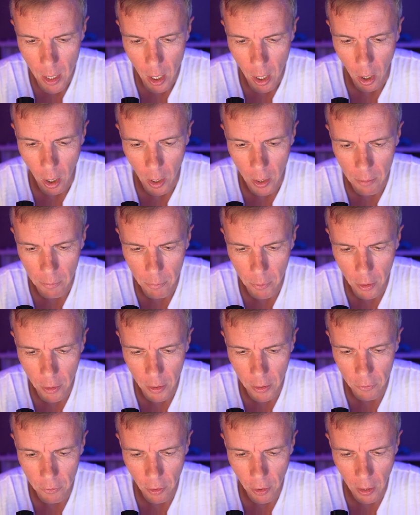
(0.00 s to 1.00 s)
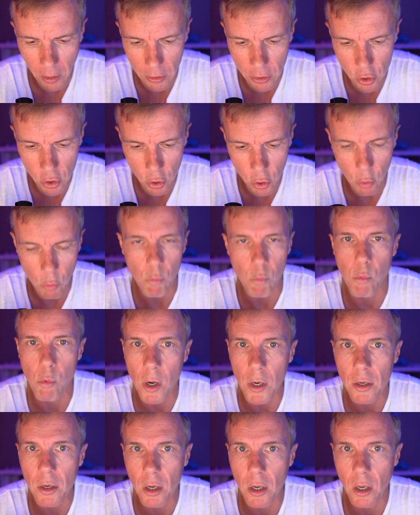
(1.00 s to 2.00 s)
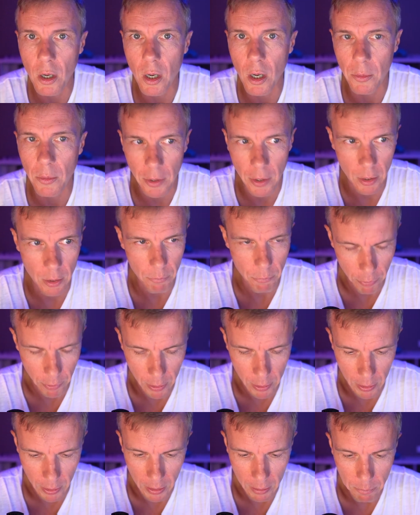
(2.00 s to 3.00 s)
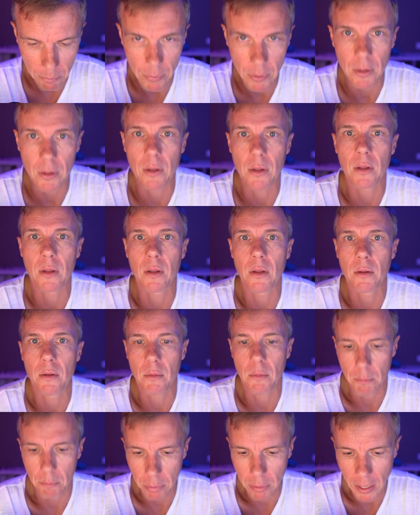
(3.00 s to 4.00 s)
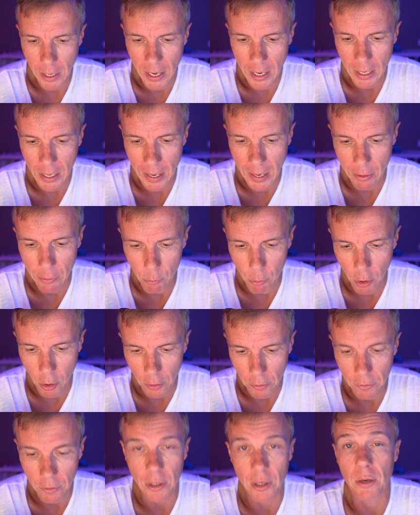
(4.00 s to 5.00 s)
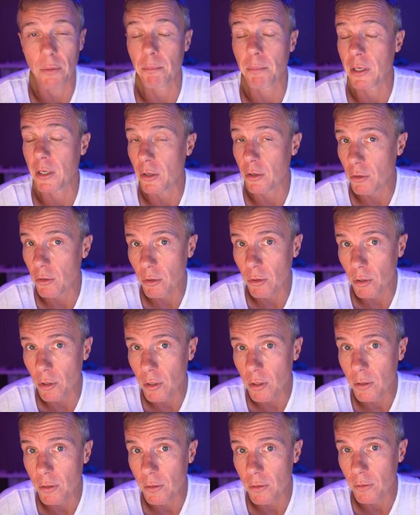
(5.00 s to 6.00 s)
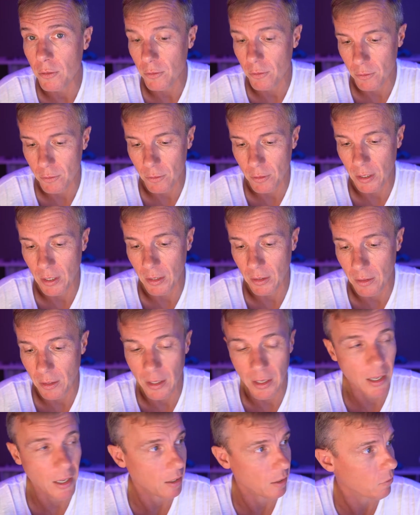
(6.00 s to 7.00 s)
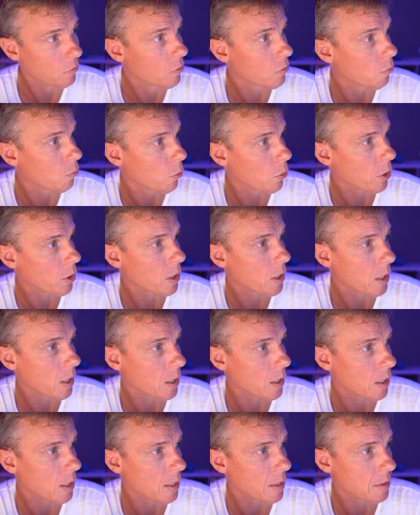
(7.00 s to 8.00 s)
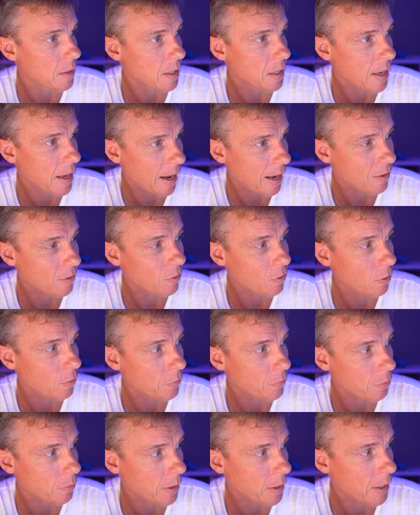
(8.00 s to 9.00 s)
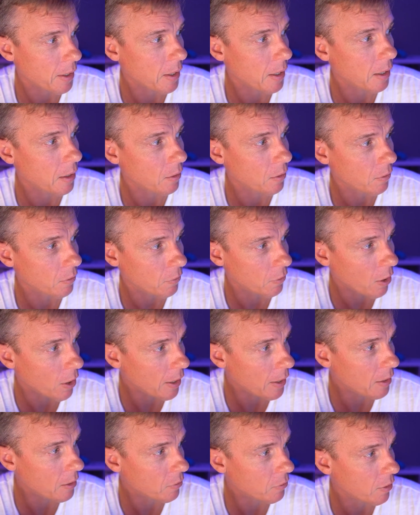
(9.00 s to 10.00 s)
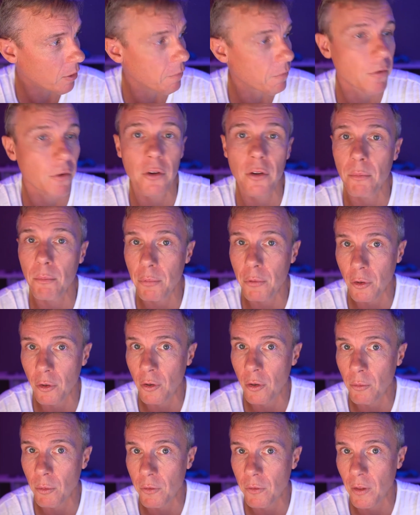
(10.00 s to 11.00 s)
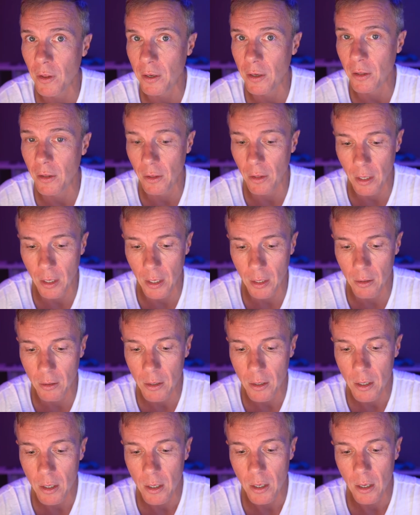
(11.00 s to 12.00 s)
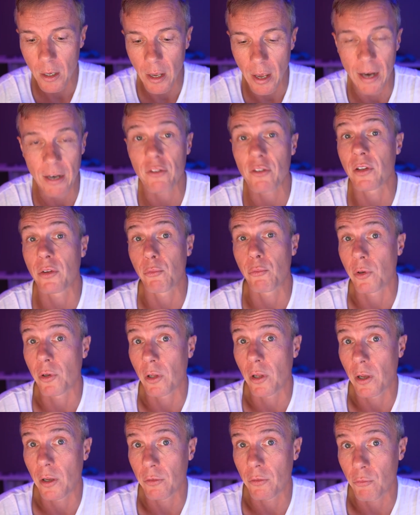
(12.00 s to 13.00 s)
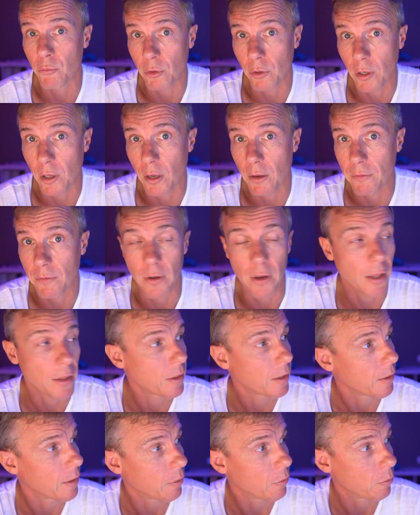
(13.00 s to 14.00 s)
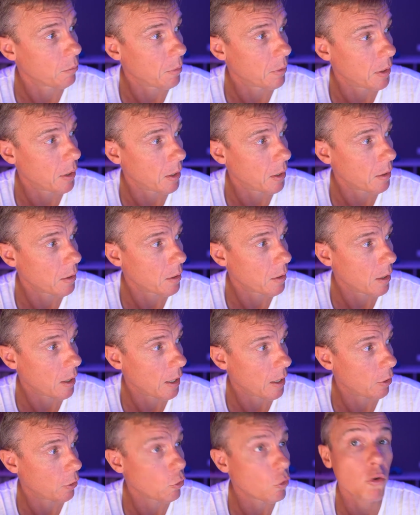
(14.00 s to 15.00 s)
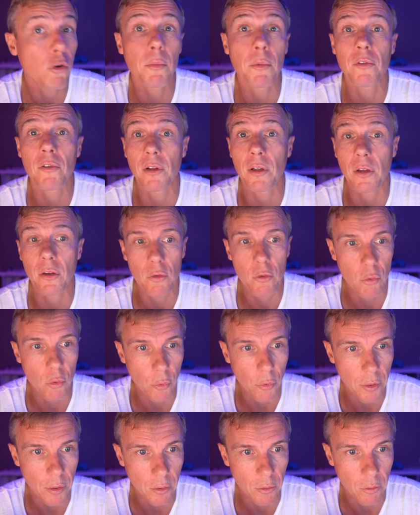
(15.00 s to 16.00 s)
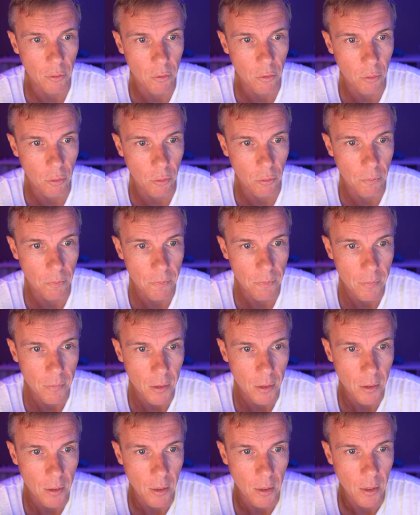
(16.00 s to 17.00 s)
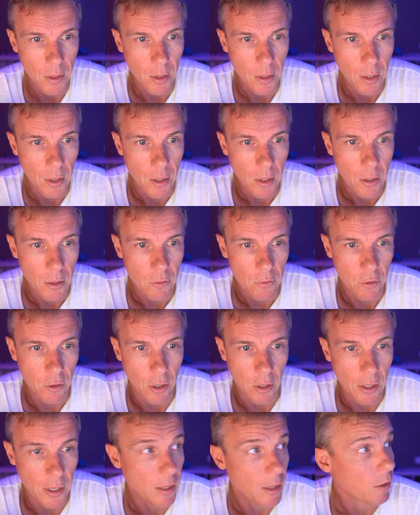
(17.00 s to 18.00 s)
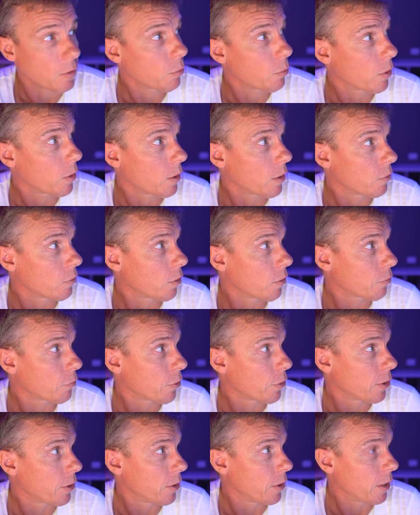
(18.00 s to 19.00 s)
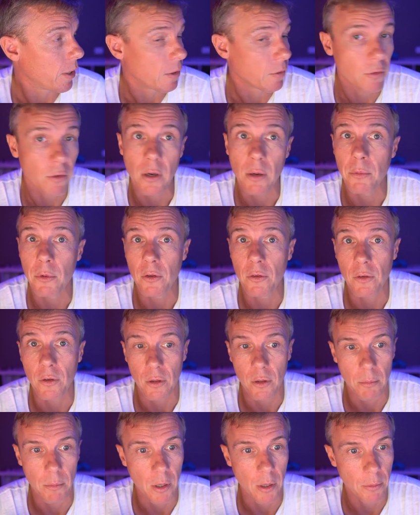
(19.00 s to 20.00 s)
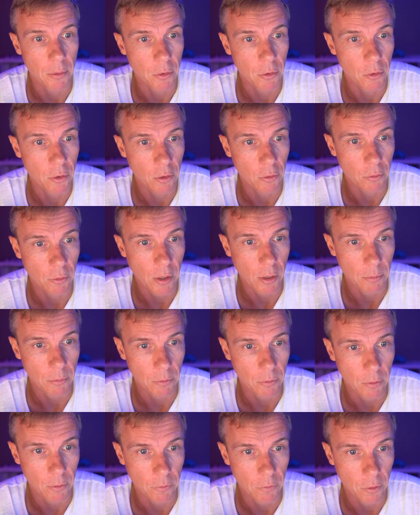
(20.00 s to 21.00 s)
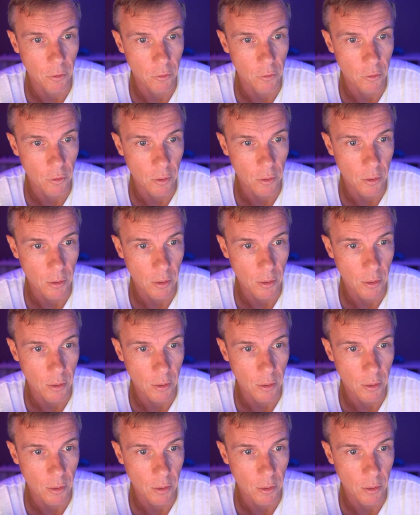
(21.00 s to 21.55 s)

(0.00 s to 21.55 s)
I'm not entirely sure what I'm going to print yet, but plan A was it'd be good to get the kids working in the CAD software and designing stuff on a computer, which they can then actually realize in real life. I think that would be an enormously cool thing to do. So yeah, that's what the software is that I'm using at the moment. Who knows what happens in the future?